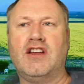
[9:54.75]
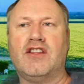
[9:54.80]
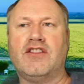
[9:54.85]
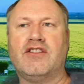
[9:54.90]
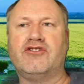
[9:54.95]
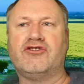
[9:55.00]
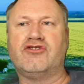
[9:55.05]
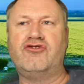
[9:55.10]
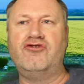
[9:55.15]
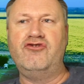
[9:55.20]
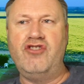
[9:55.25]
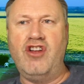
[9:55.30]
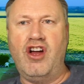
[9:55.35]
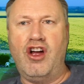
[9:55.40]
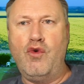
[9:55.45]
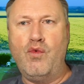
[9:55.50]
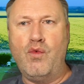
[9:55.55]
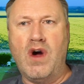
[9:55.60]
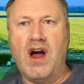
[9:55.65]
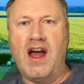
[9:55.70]
There's no
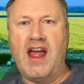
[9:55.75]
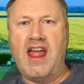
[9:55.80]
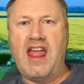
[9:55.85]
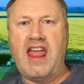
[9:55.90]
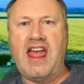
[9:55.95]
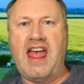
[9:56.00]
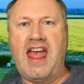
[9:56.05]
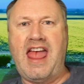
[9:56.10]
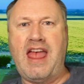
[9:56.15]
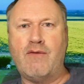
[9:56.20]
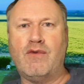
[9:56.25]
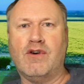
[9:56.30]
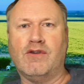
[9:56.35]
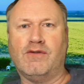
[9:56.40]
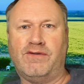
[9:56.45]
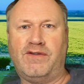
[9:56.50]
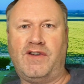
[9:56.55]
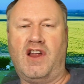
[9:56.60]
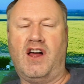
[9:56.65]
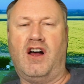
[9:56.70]
way it will
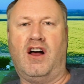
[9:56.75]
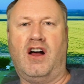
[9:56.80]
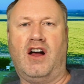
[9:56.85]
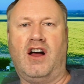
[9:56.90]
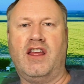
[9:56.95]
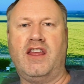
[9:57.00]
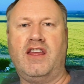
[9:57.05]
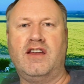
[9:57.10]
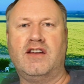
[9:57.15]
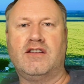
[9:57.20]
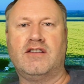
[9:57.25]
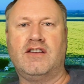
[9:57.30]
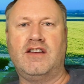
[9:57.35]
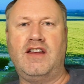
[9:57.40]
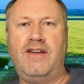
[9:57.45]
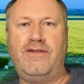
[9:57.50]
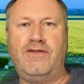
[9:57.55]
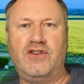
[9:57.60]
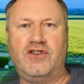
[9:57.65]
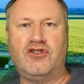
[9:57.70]
fly
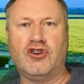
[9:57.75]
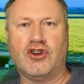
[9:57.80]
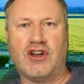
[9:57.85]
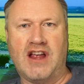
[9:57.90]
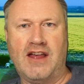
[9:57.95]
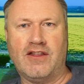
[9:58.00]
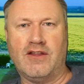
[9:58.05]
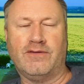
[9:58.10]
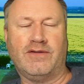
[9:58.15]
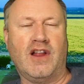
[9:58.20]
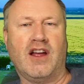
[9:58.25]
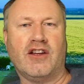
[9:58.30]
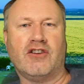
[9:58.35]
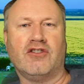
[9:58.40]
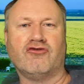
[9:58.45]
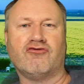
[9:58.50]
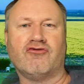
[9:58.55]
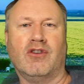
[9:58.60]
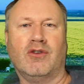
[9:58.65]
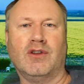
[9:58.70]
if you took out the flight
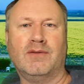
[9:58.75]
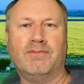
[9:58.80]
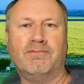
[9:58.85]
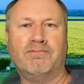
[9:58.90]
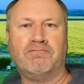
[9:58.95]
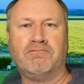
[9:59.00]
controller.